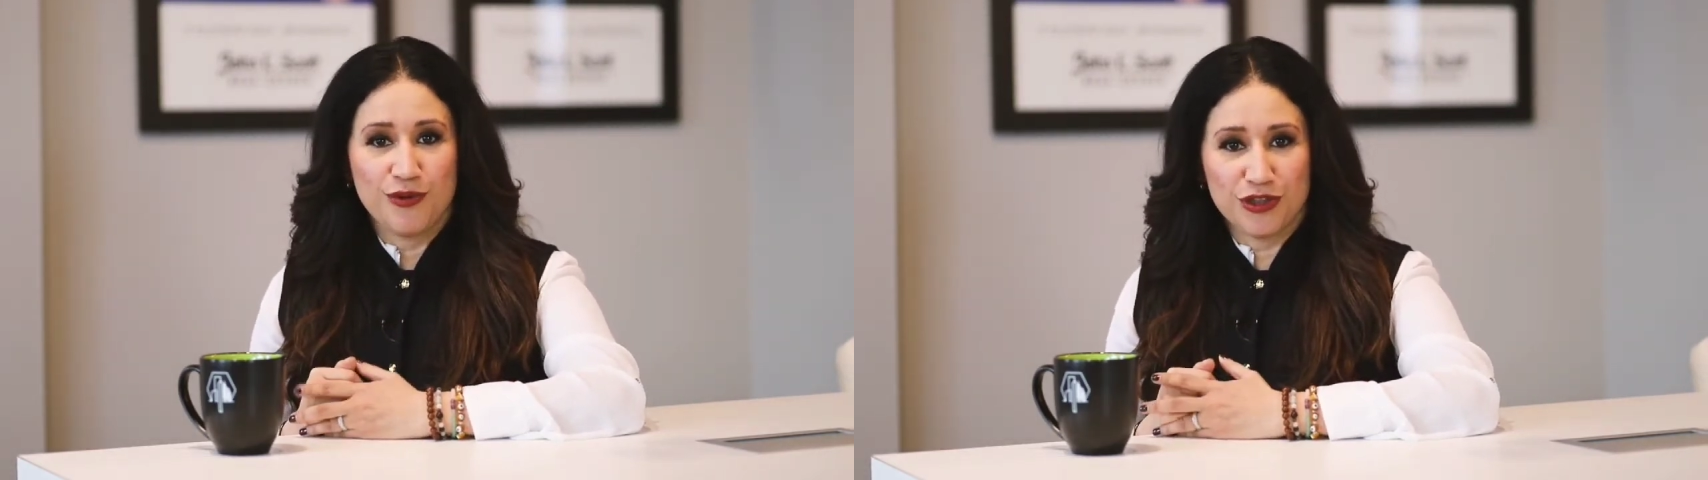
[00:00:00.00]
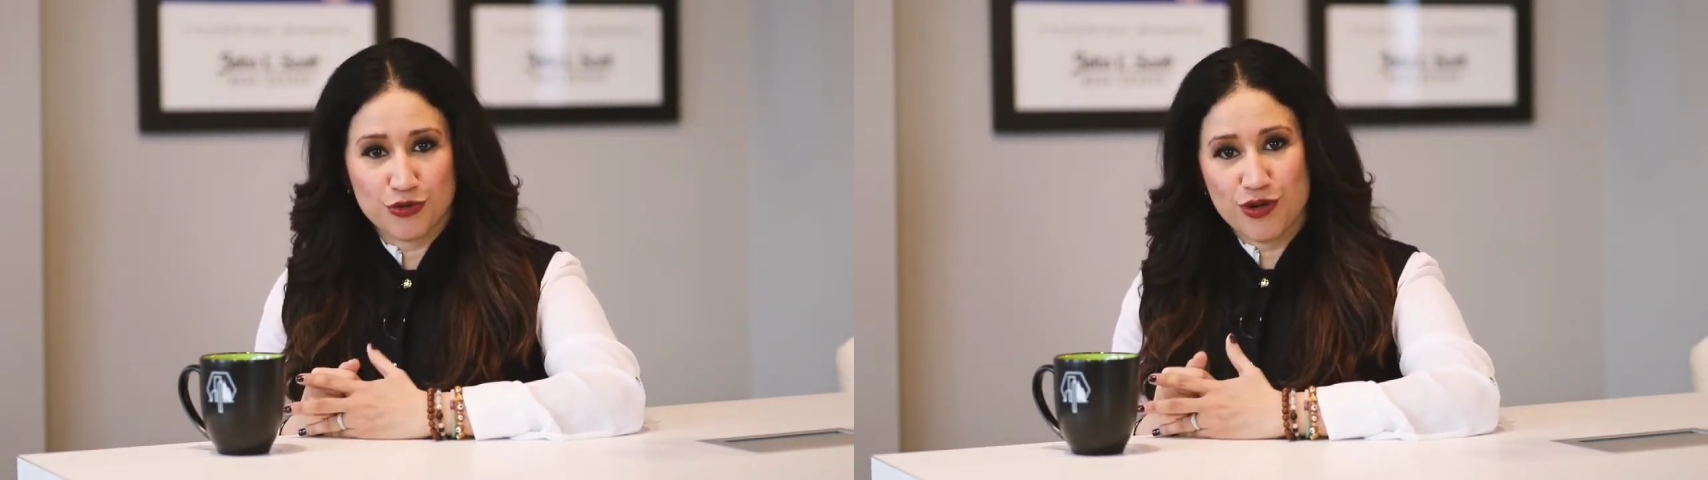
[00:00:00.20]

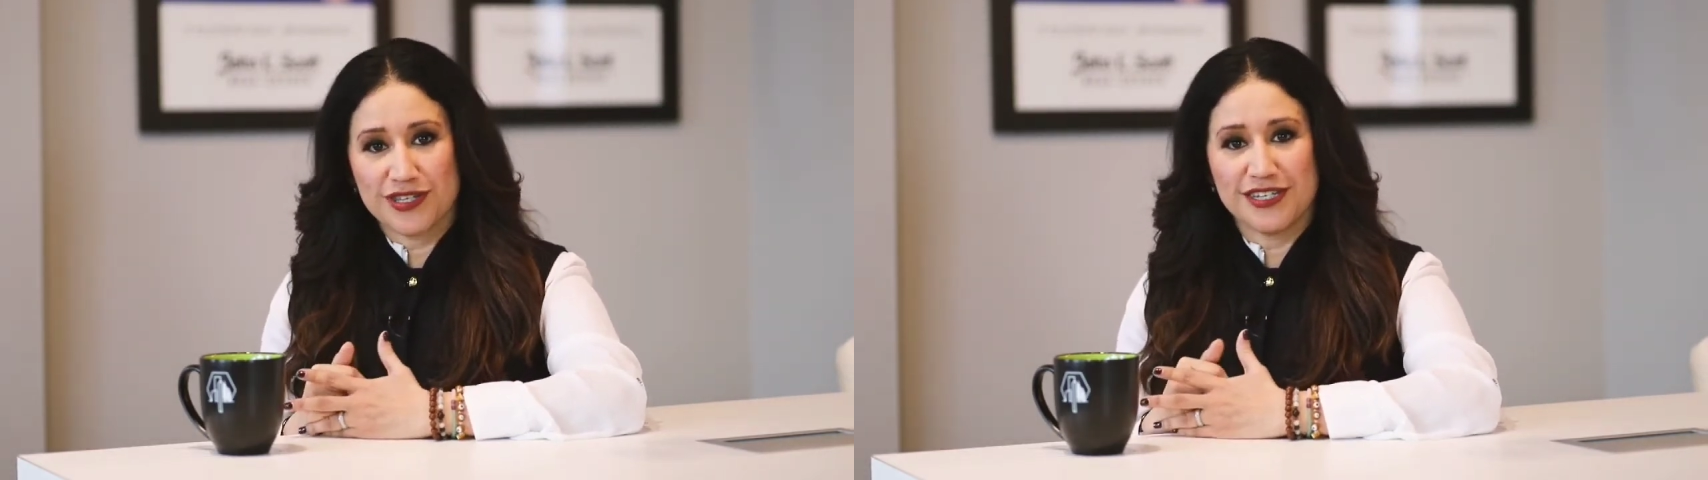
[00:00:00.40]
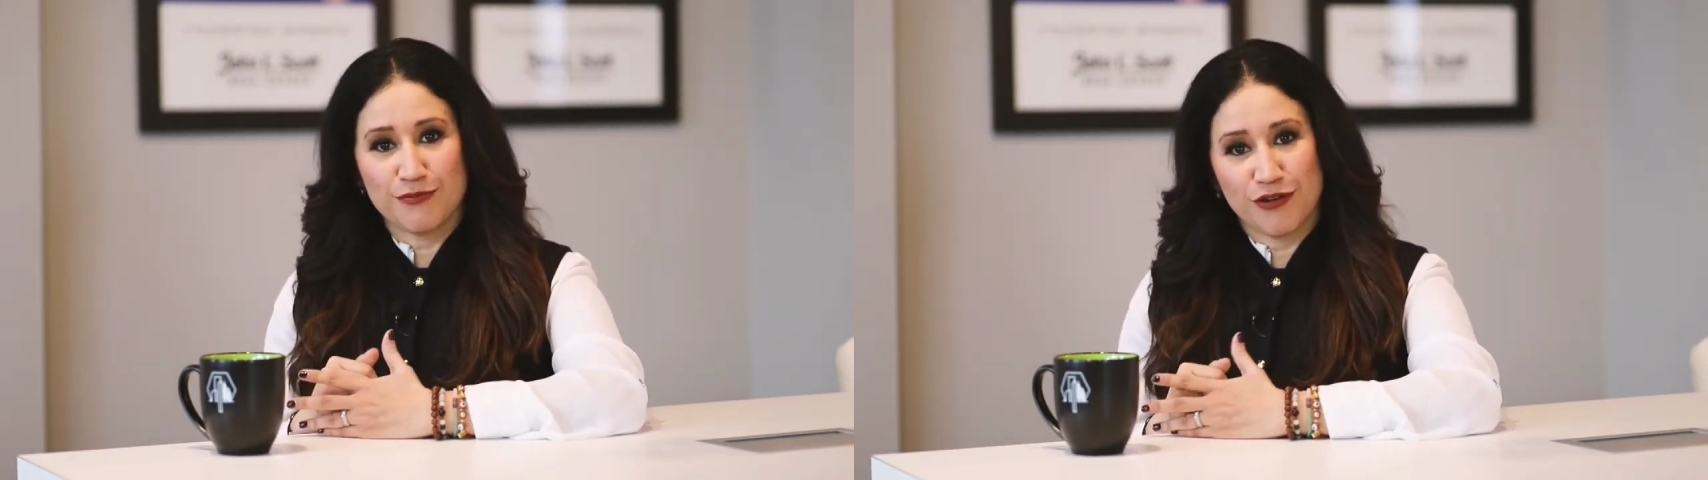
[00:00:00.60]
with
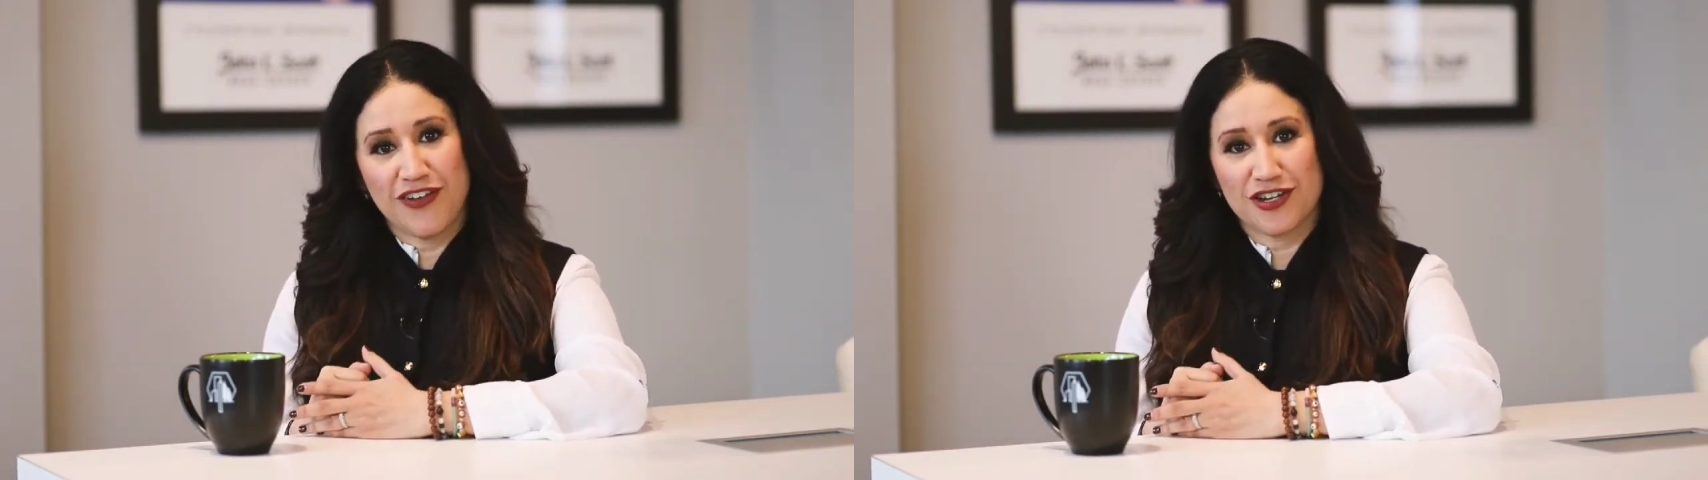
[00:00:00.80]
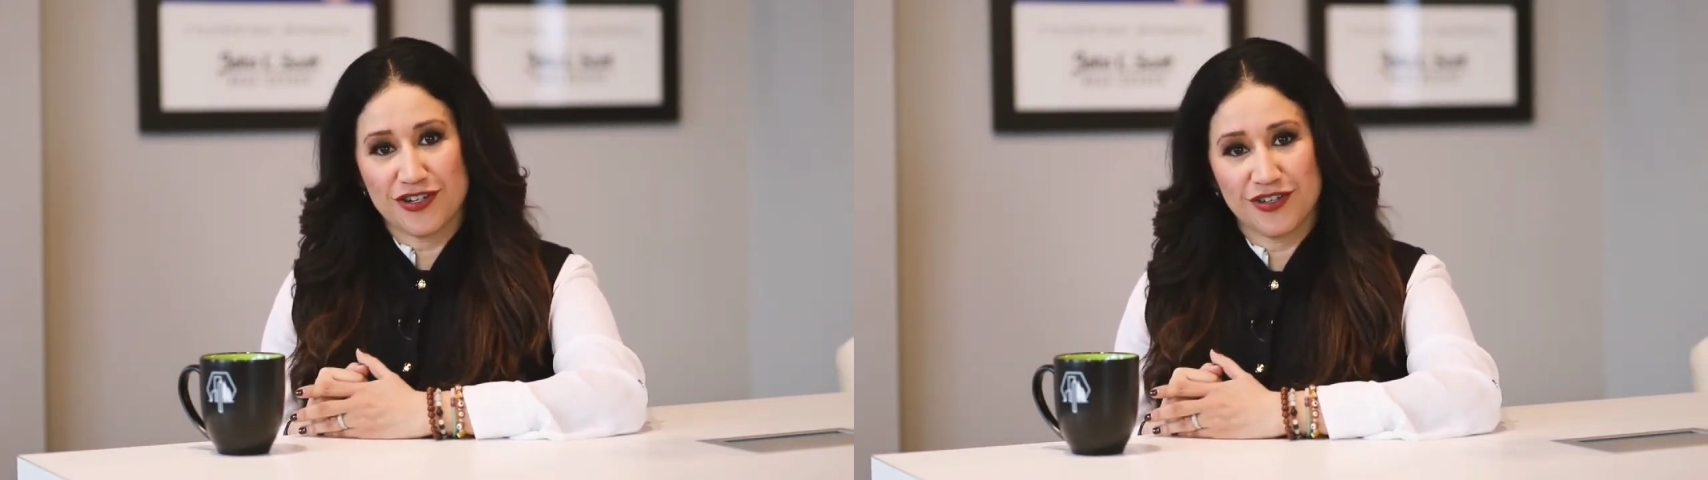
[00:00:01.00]
trusted
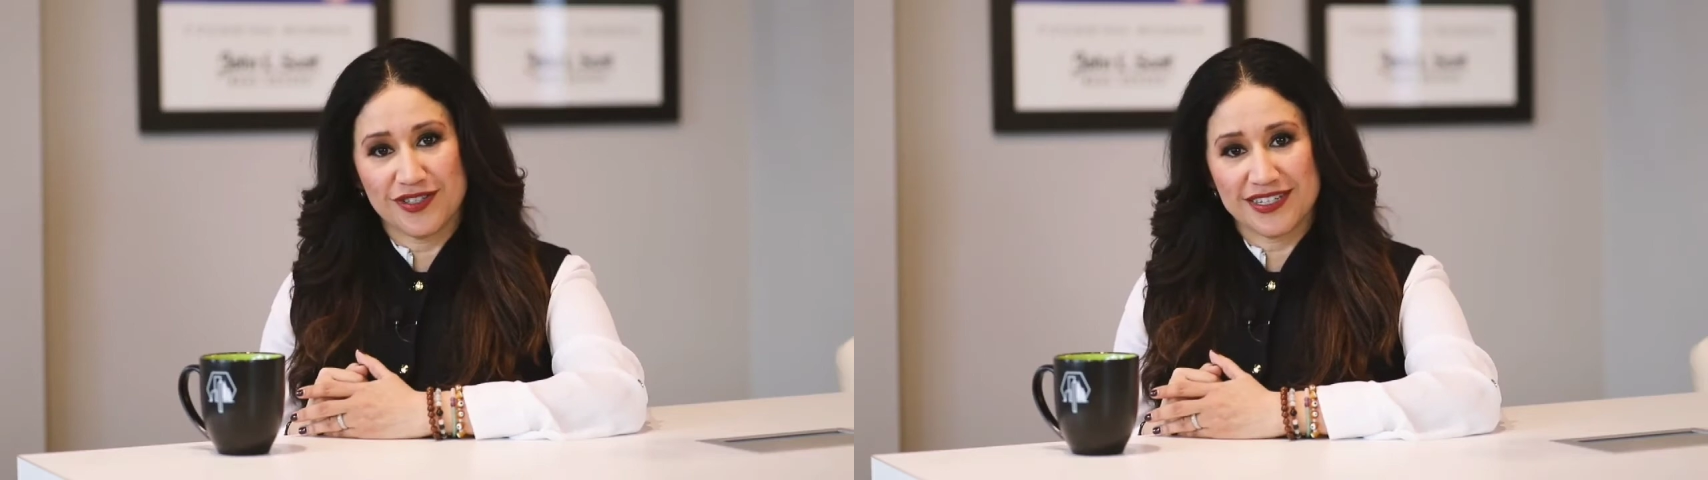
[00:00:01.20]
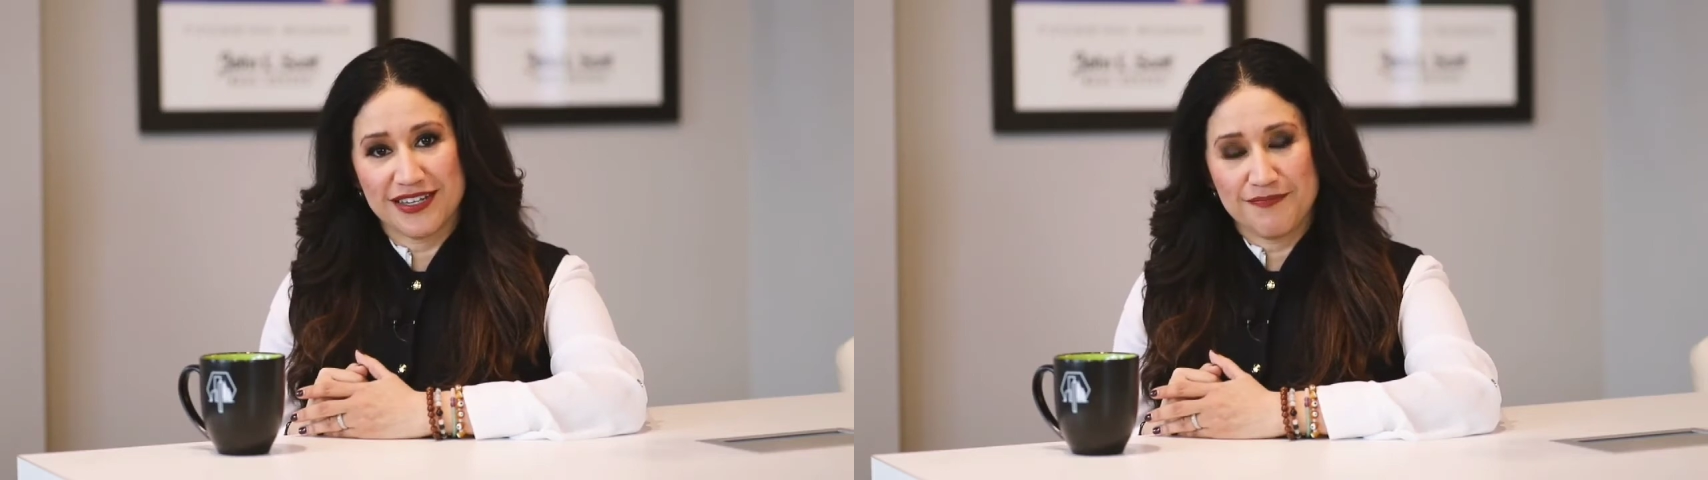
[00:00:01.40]

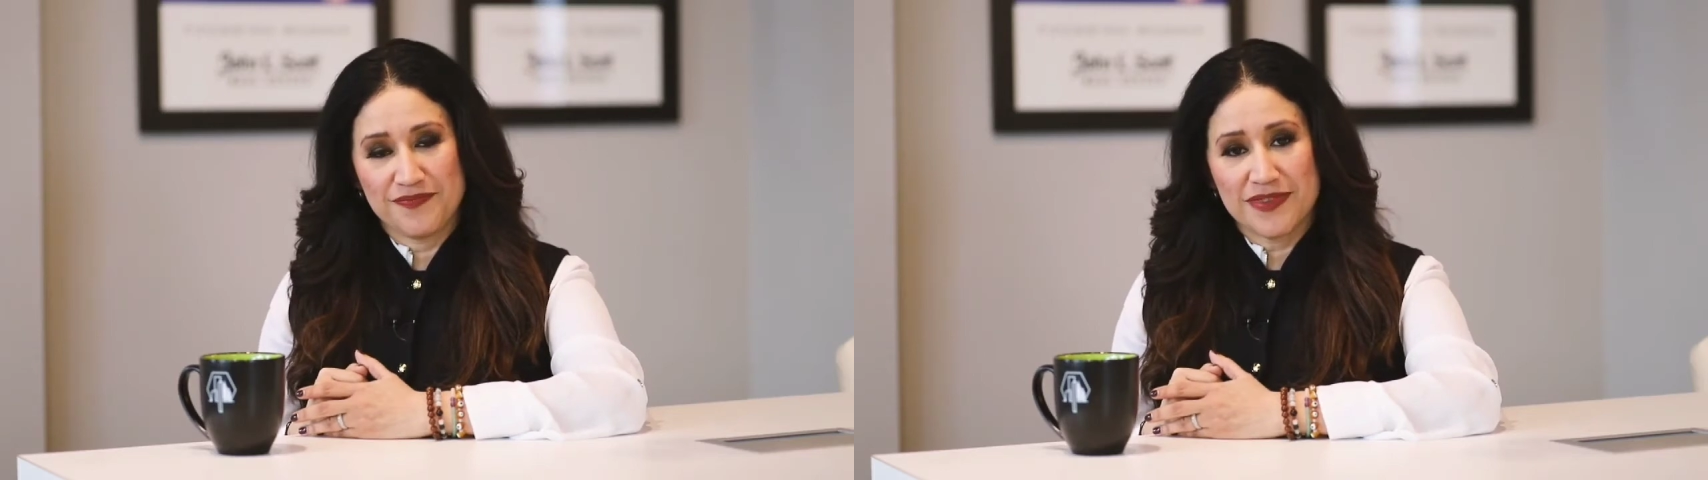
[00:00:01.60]
professionals.